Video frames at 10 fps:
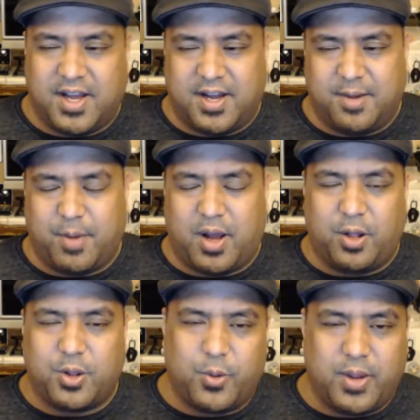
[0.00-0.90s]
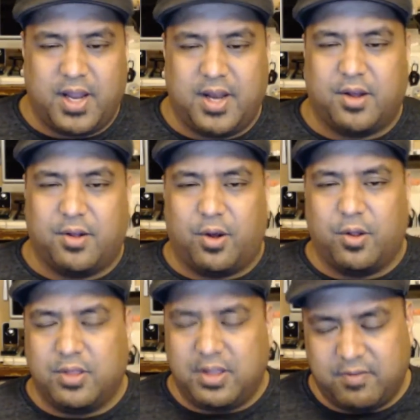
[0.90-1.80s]
I'll go ahead and
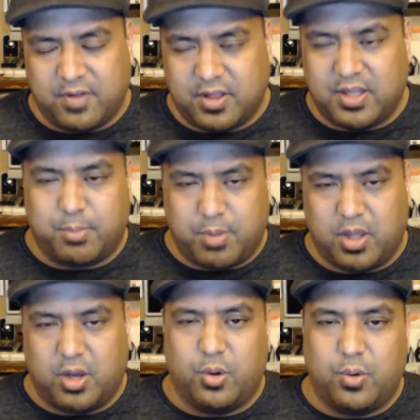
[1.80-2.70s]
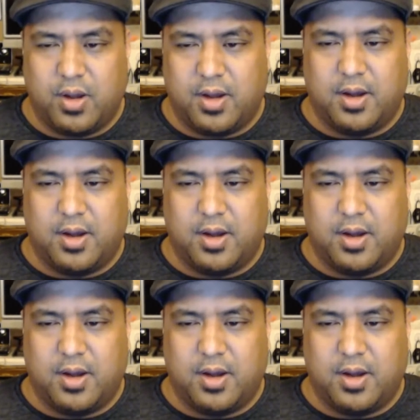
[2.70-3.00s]
I'll leave a link below